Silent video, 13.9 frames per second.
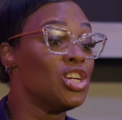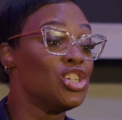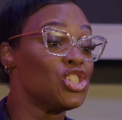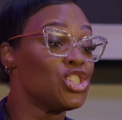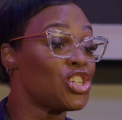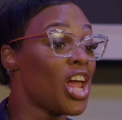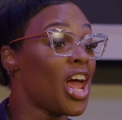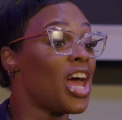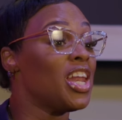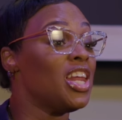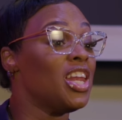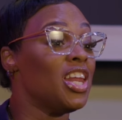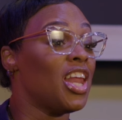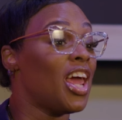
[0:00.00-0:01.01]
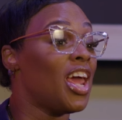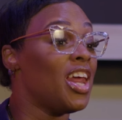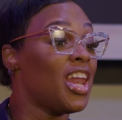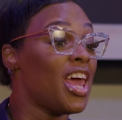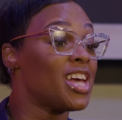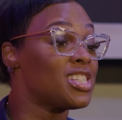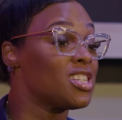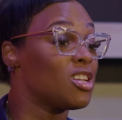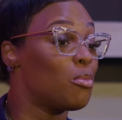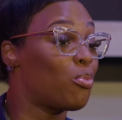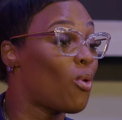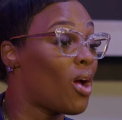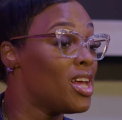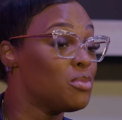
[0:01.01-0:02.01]
shining and they ain't asking the
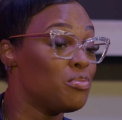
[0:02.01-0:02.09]
price,